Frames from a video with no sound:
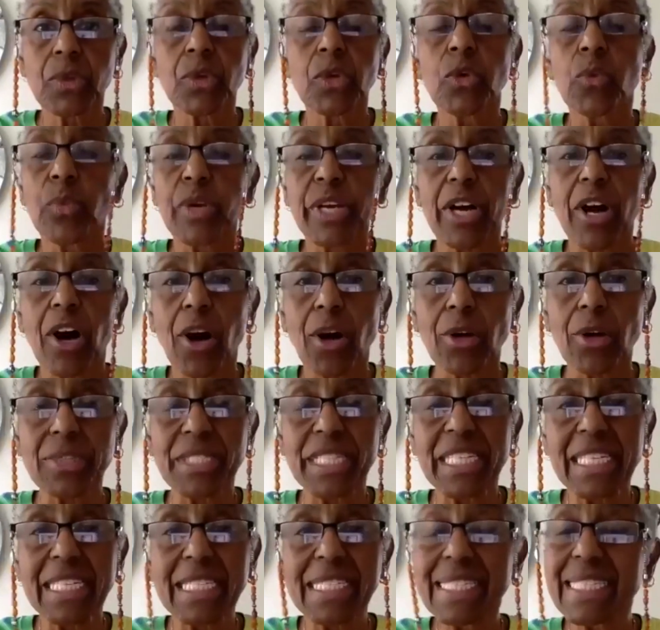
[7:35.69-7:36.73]
we all
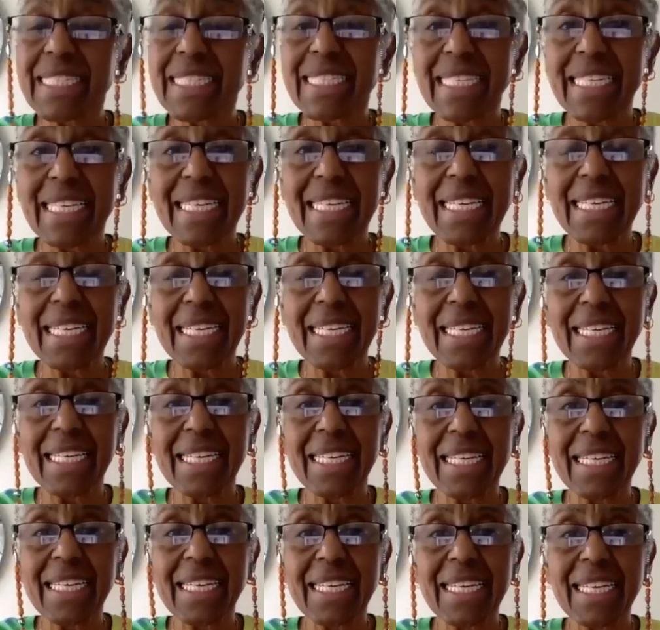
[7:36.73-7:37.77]
need to
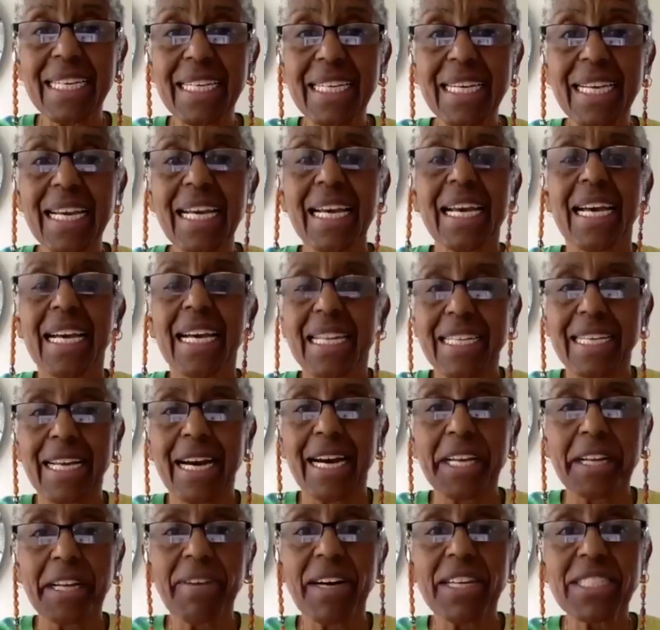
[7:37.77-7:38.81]
see.
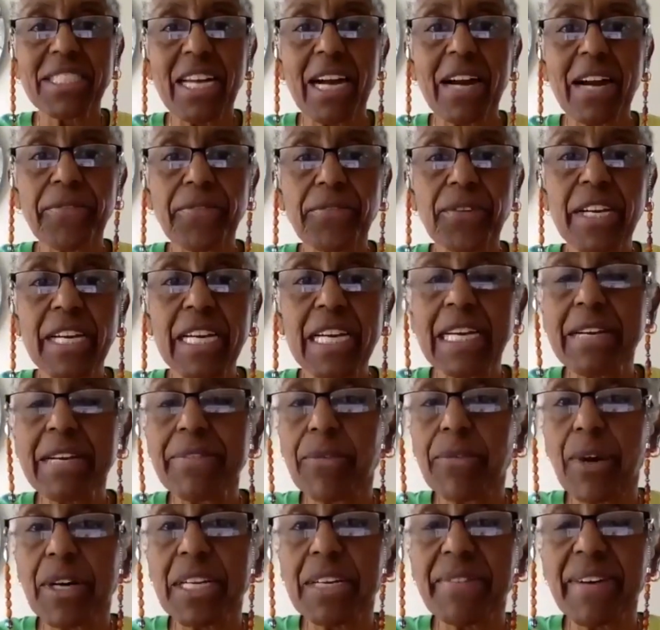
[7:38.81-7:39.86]
None of us are free if
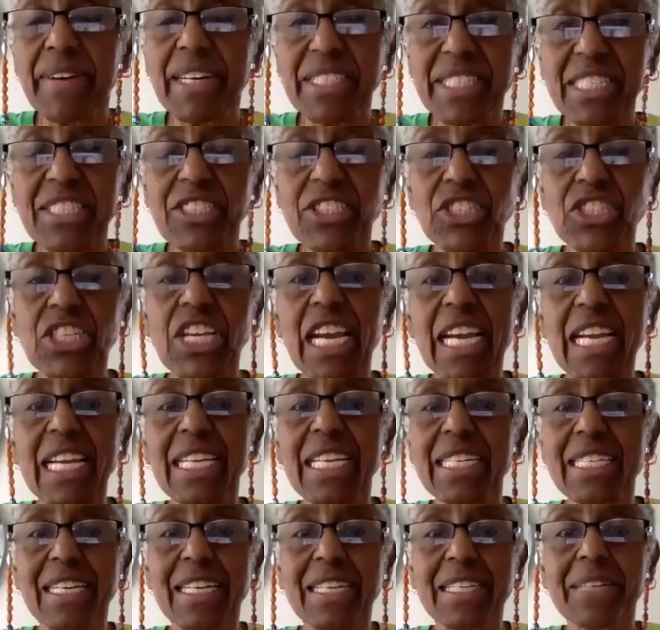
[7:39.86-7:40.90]
one of us is
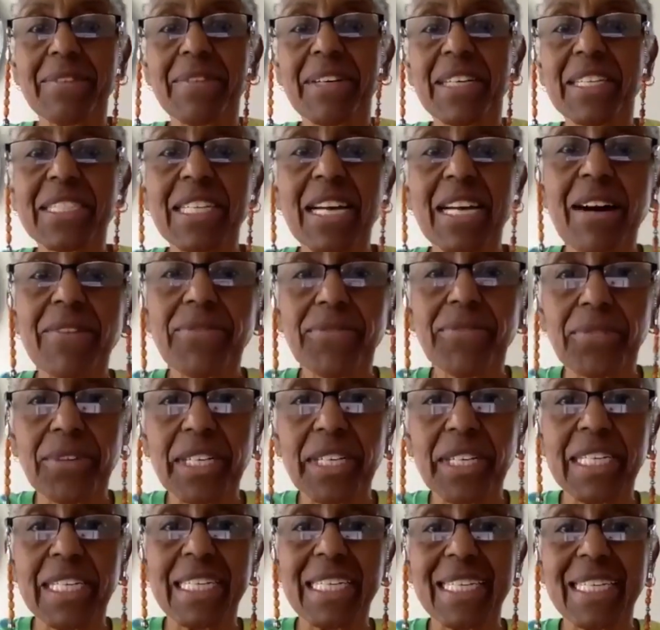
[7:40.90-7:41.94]
chained. None of us are
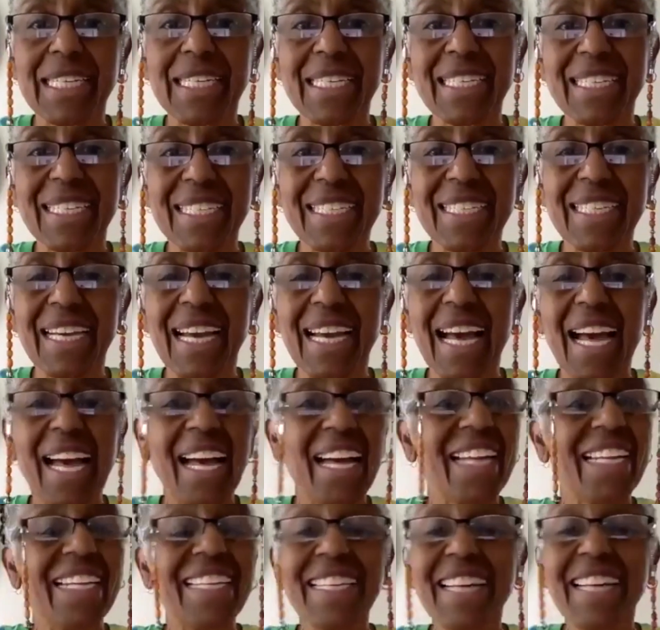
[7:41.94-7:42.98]
free.
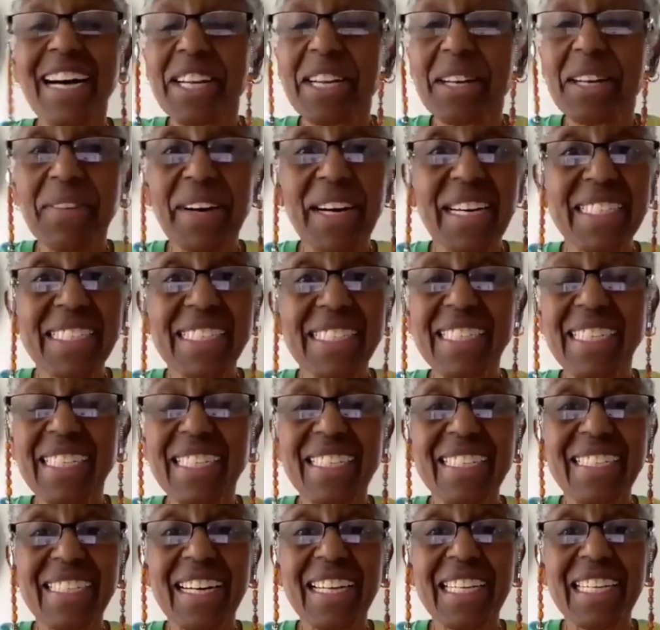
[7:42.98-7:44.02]
None of us,
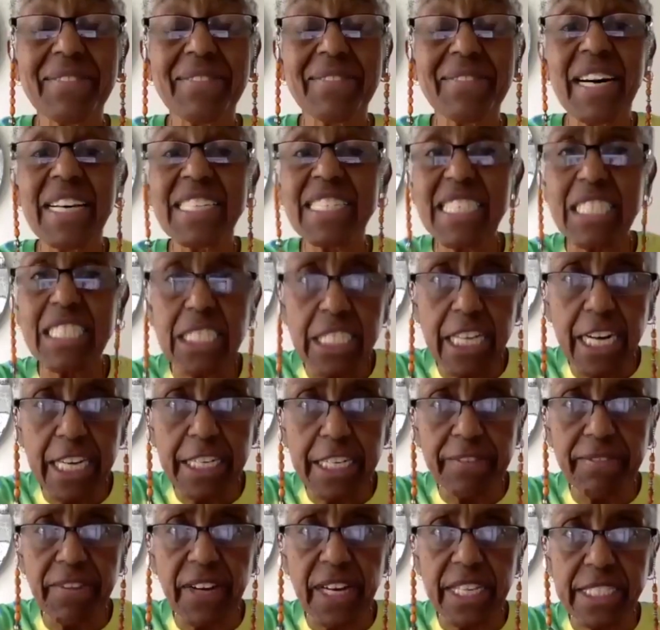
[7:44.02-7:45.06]
none of us, none
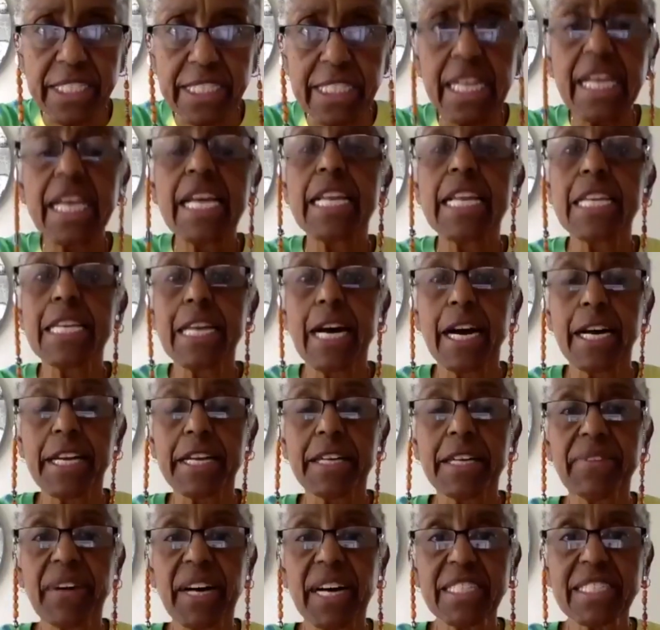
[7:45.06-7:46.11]
of us. None
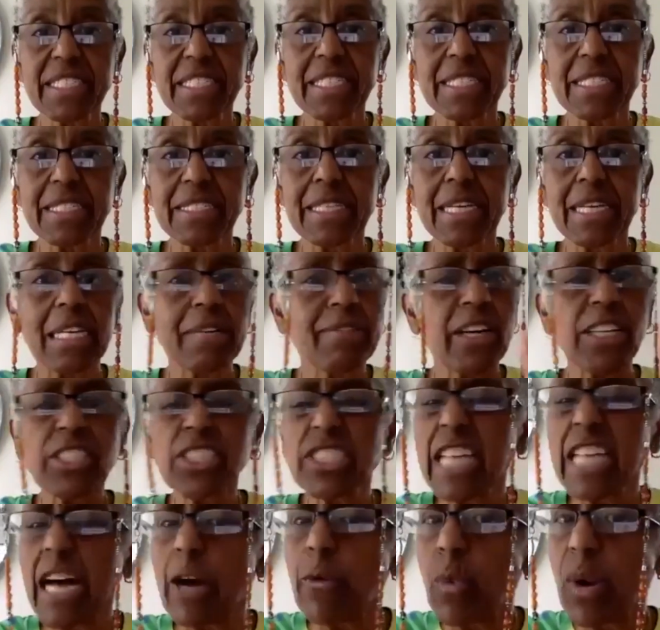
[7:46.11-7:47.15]
of us, none of us,
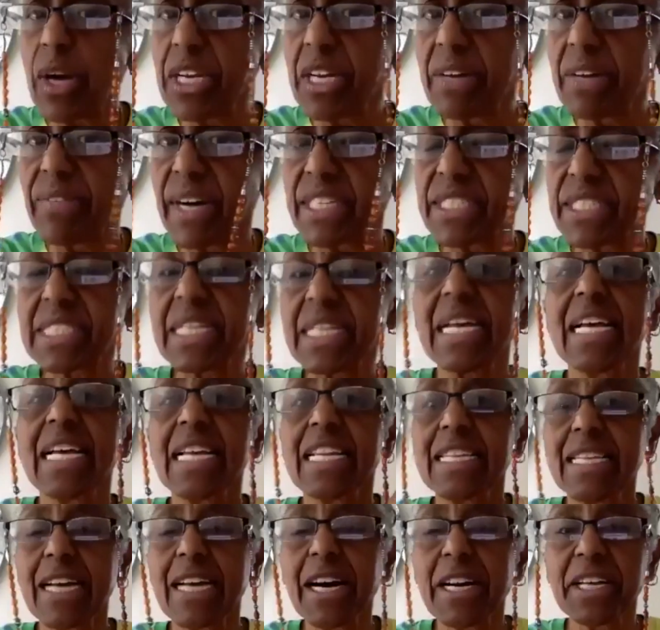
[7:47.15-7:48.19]
not one of us.
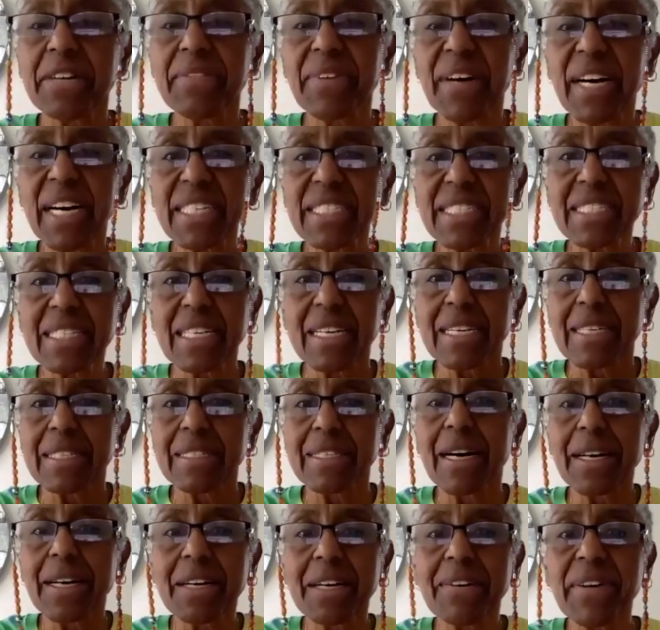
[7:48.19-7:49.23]
None of us,
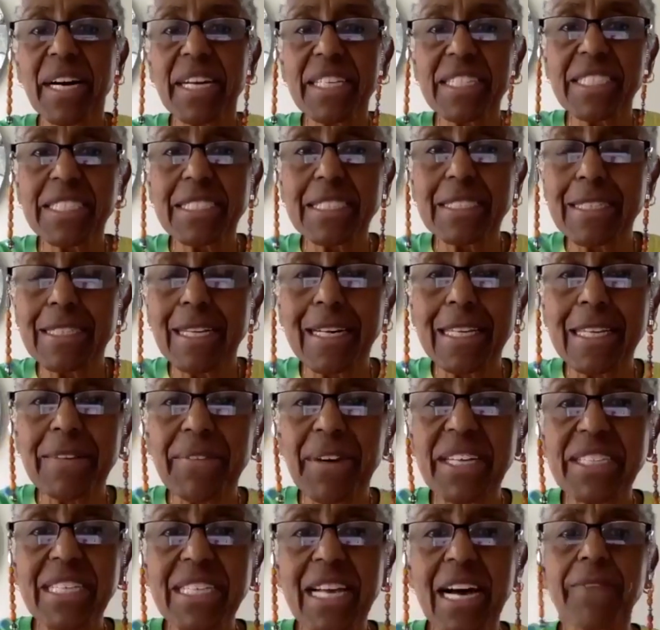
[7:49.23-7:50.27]
none of us, none of
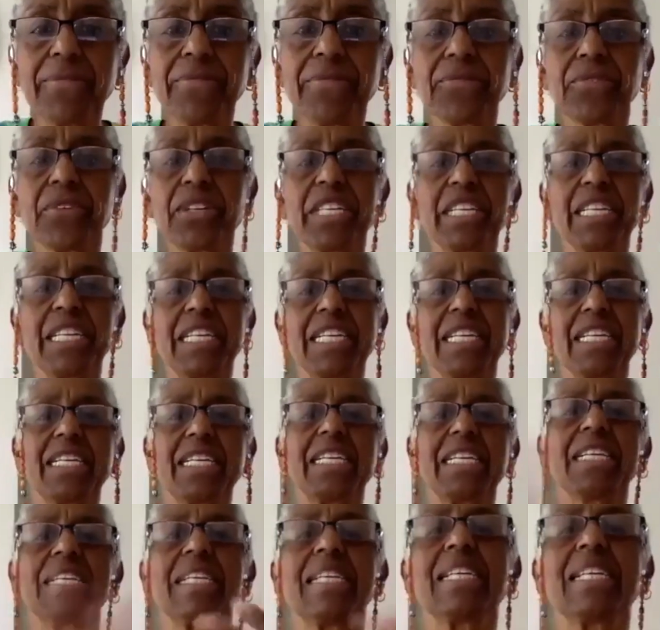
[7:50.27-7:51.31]
us are
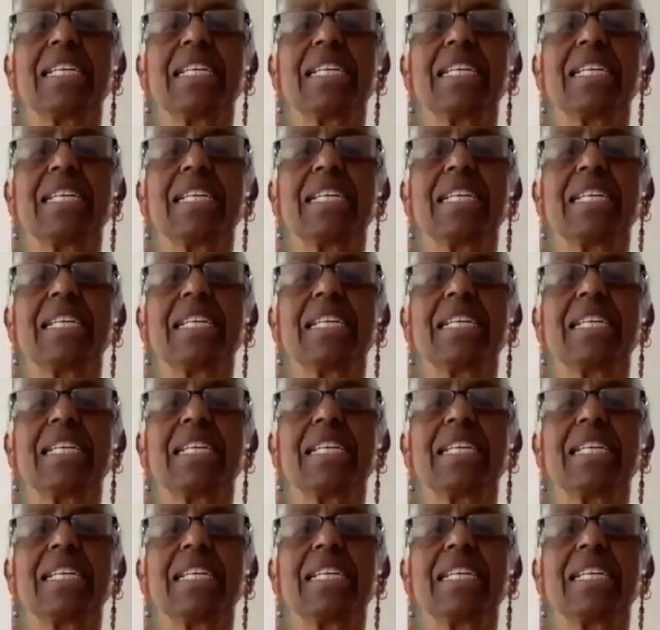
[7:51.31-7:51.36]
free.